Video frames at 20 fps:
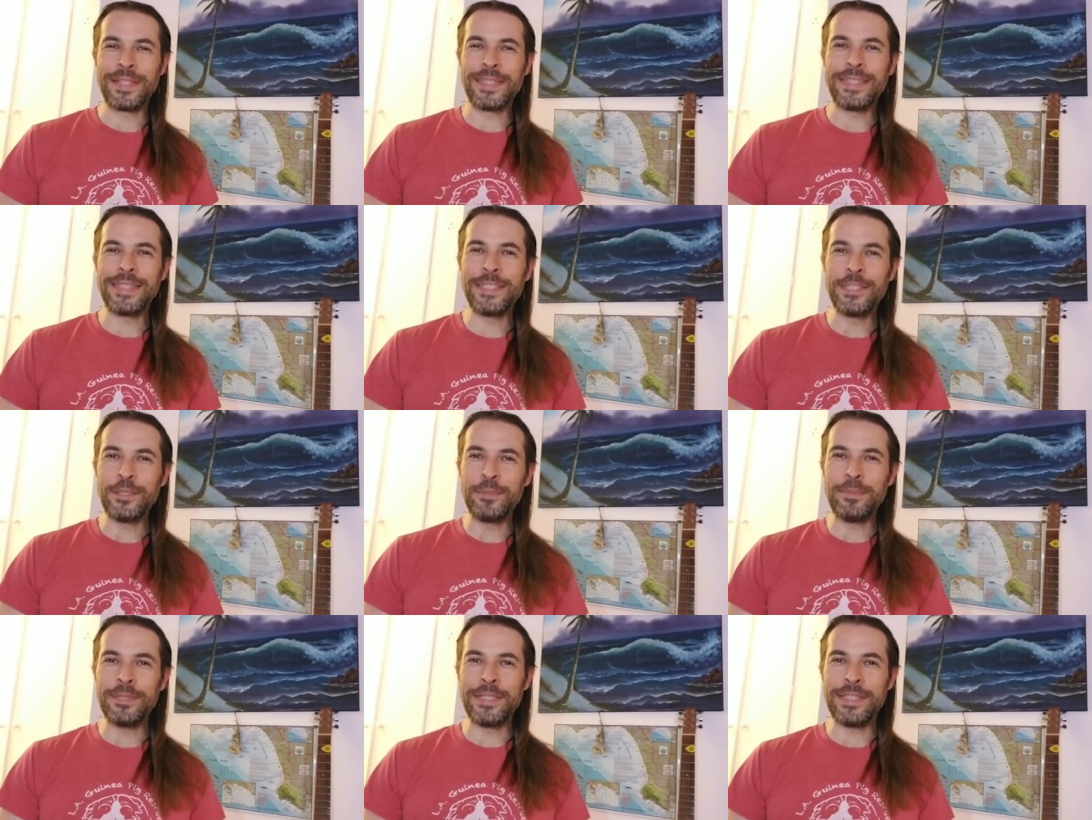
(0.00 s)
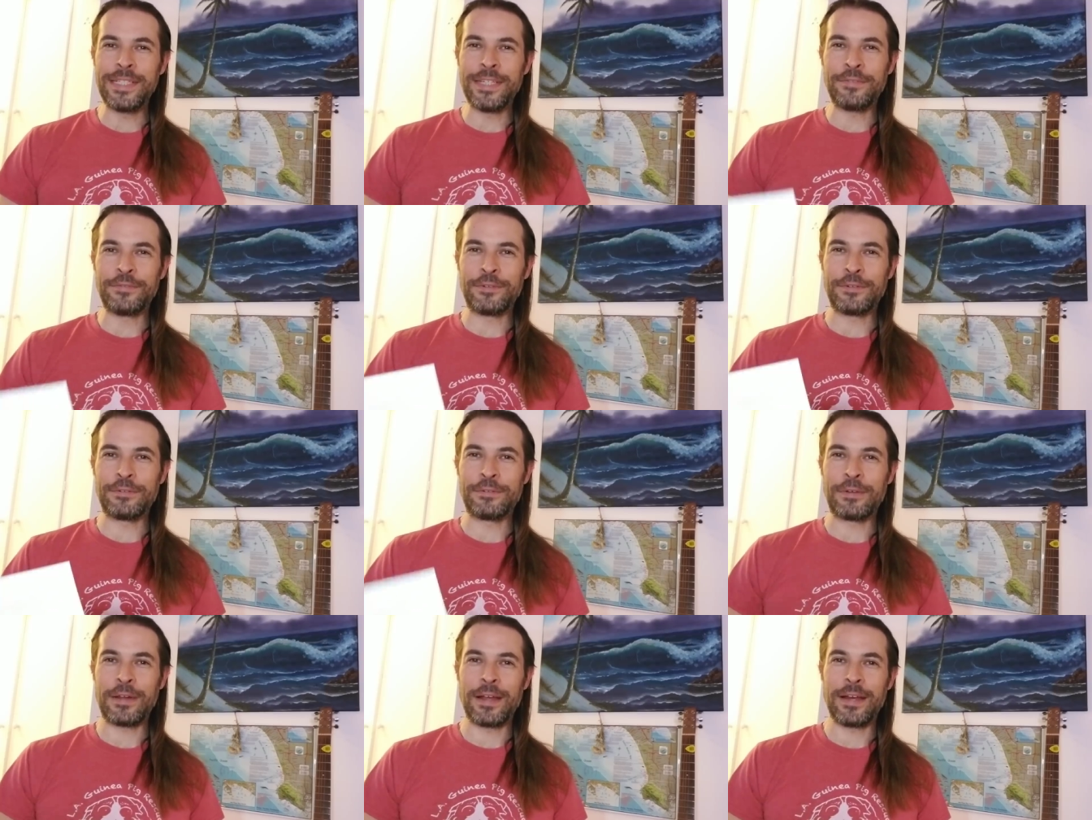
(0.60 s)
a little bit
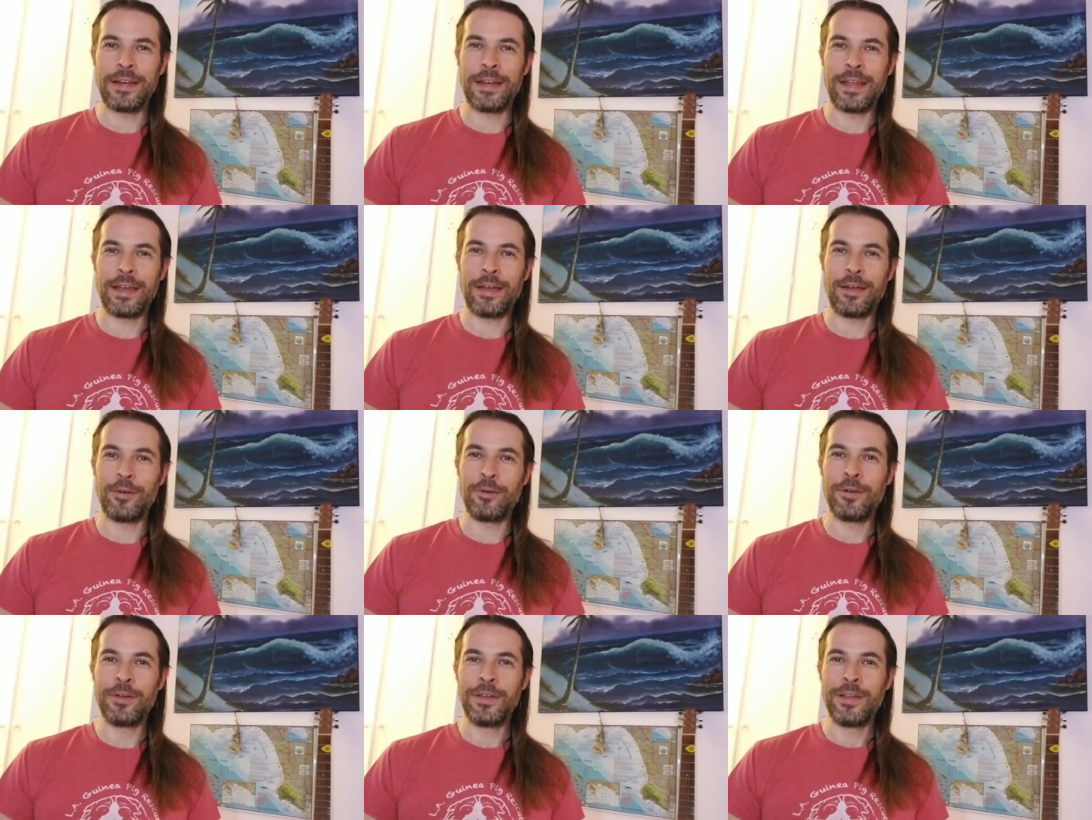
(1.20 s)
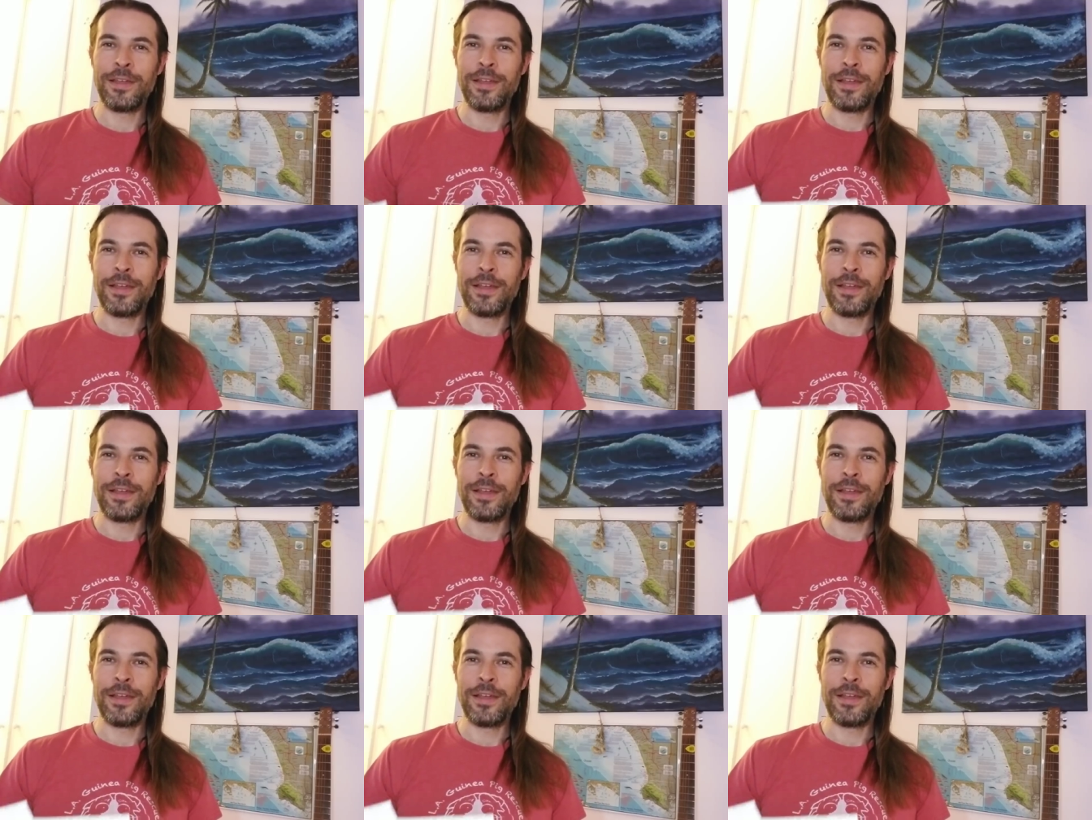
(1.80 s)
different right now.